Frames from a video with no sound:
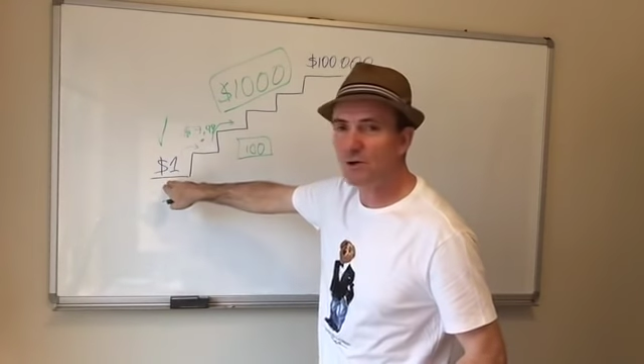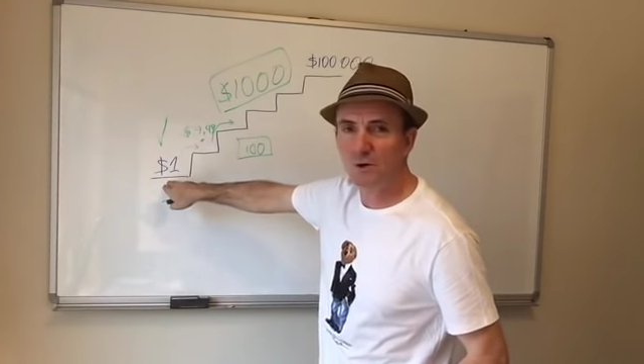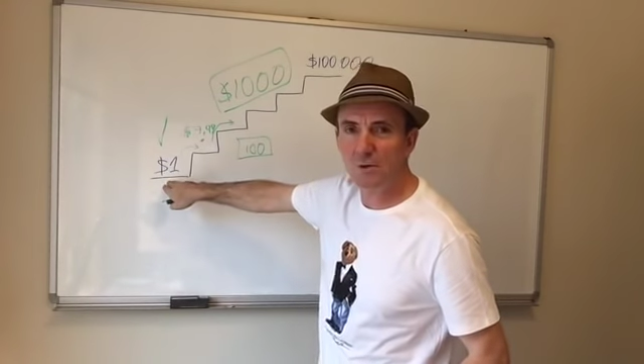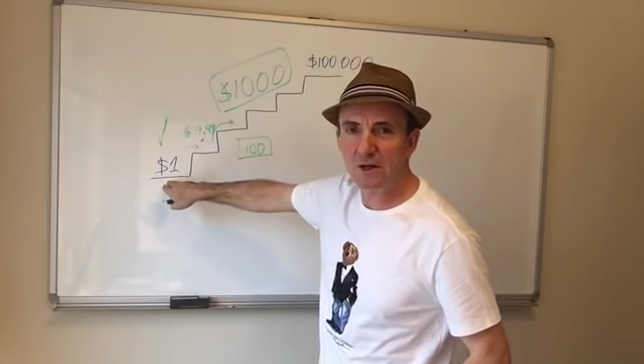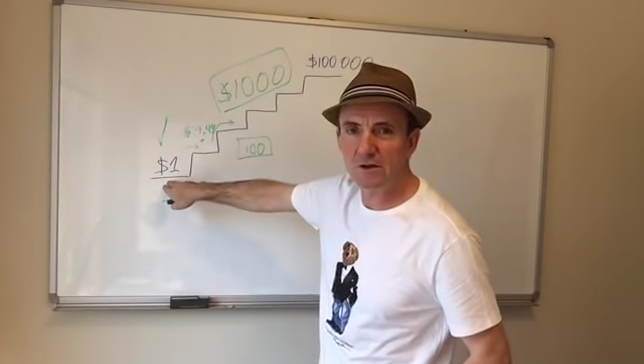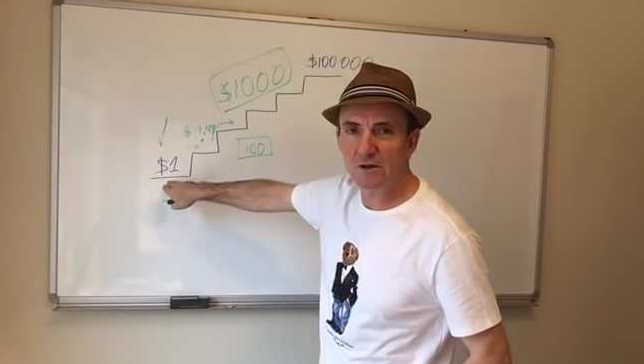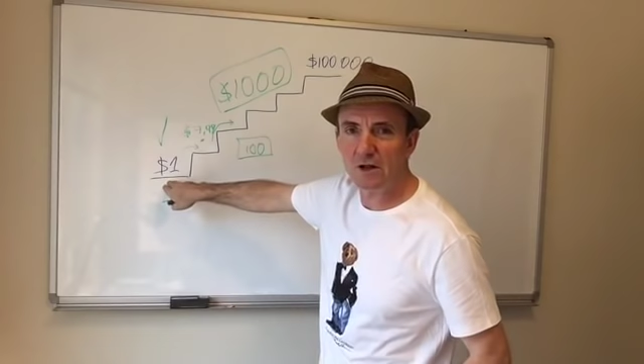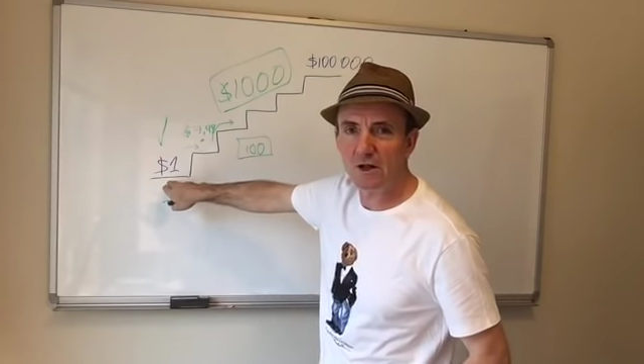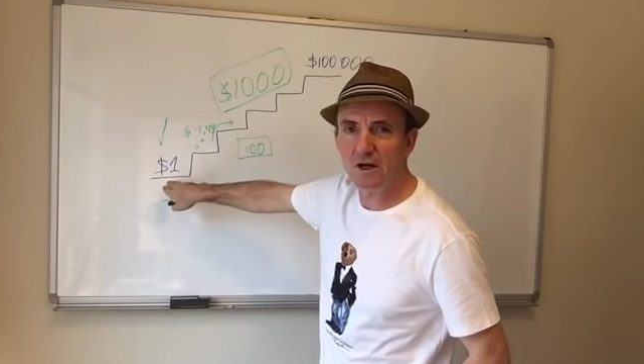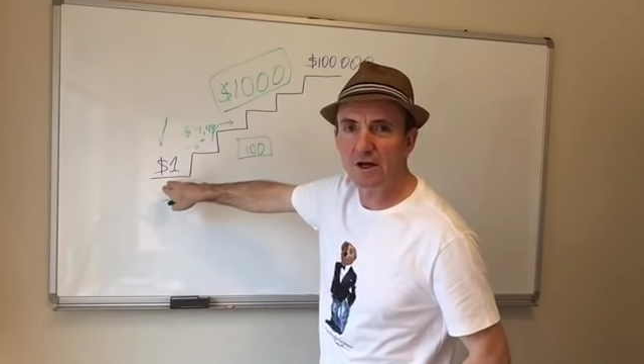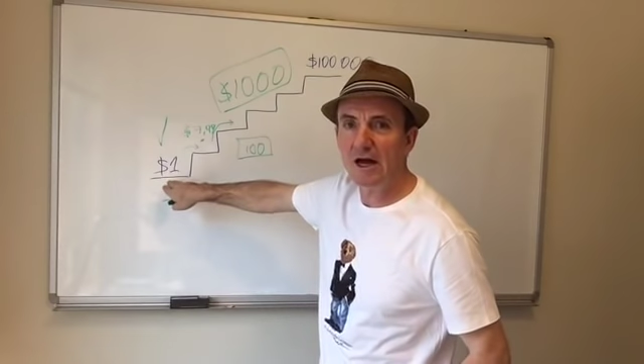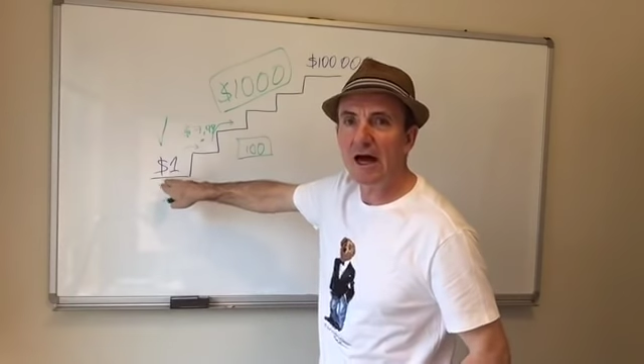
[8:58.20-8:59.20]
your
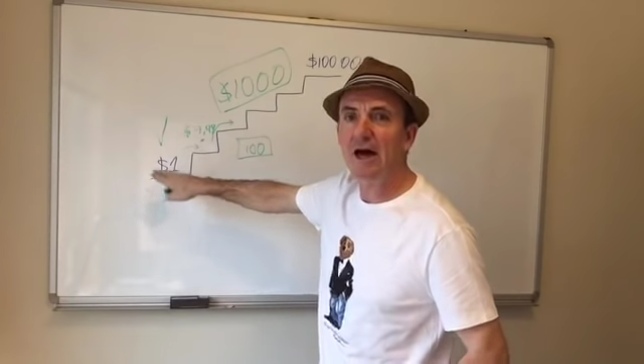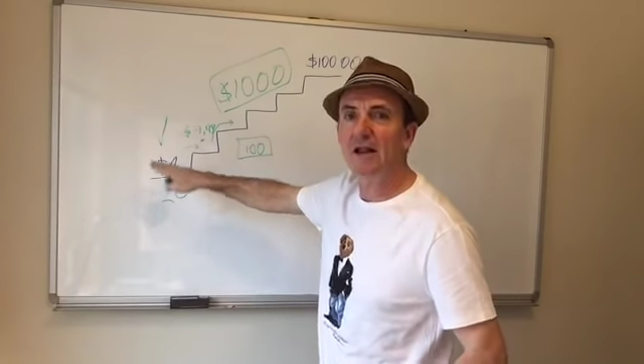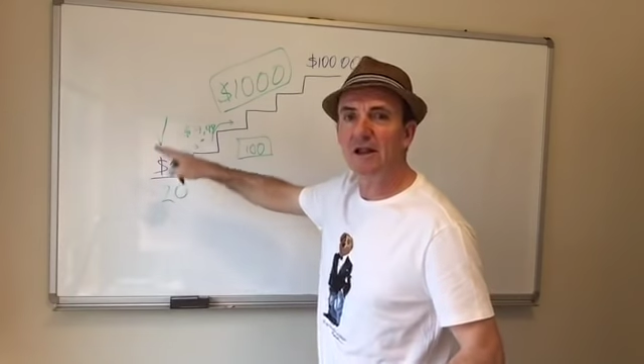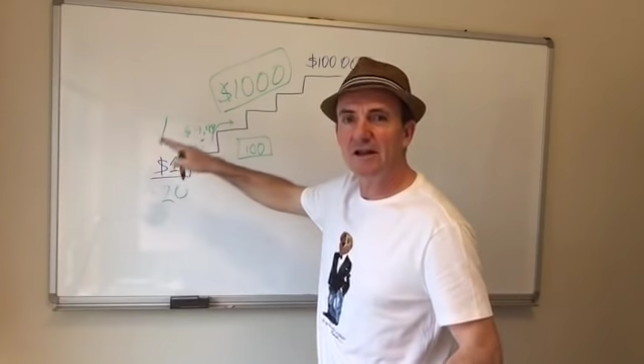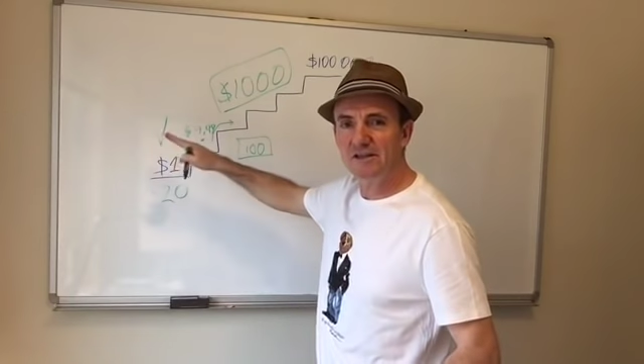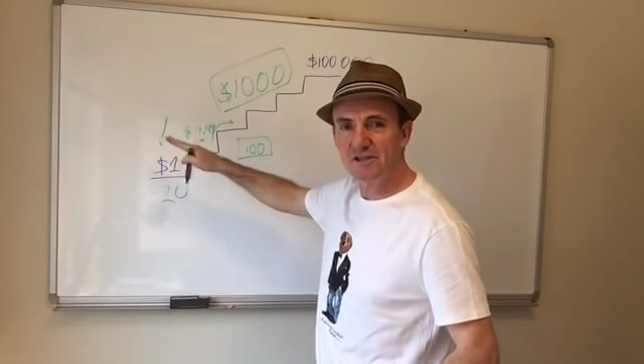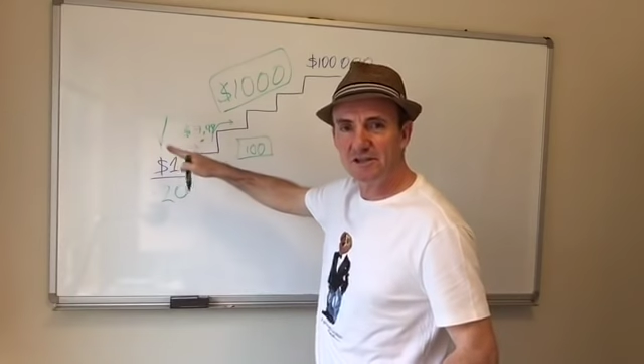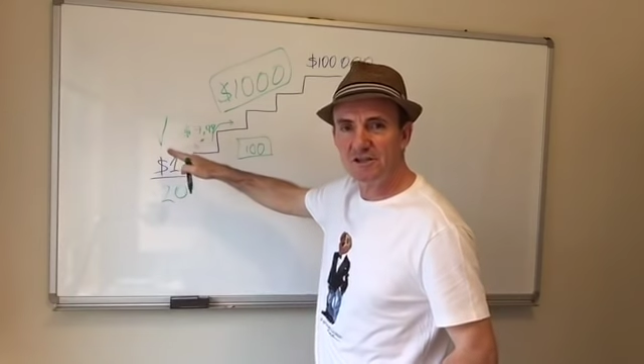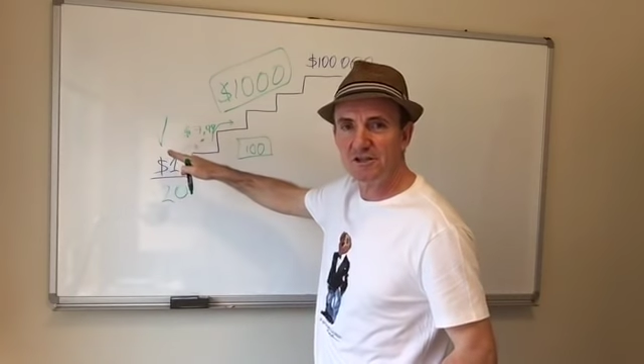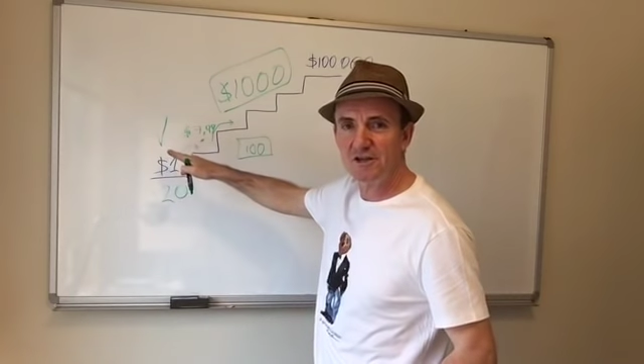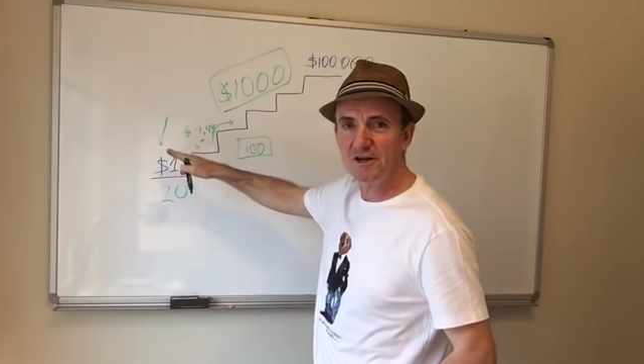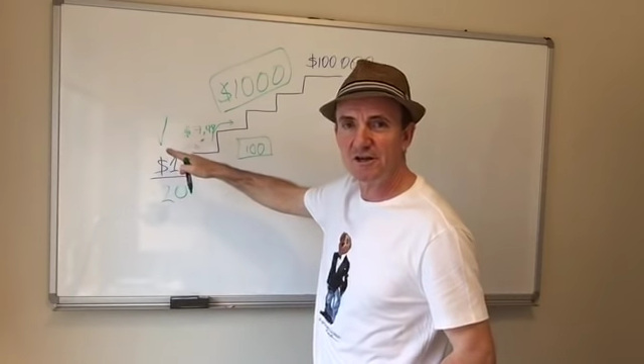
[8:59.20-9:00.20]
$1, and
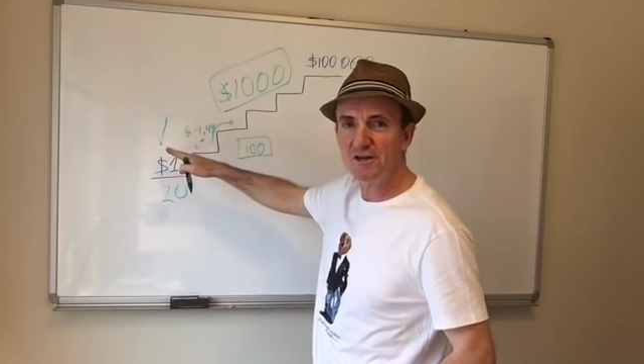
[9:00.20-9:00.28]
let's